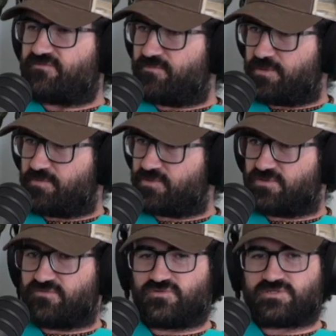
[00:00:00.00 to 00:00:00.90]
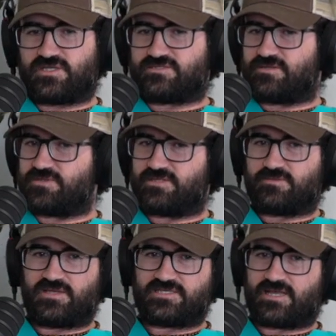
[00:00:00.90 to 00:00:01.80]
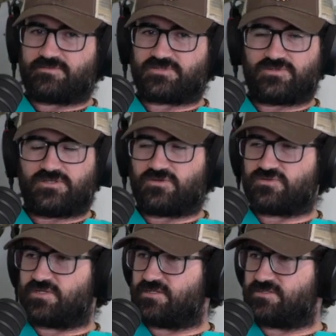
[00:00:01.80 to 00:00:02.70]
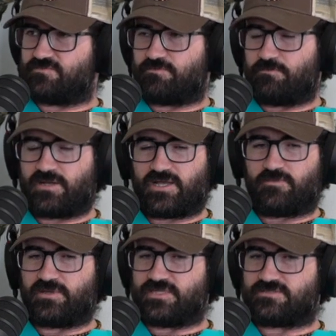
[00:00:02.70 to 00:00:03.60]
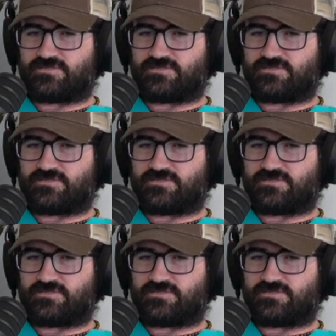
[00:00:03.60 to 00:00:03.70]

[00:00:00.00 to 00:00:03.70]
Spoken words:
from people. So if we said something that makes absolutely no sense, then by all means,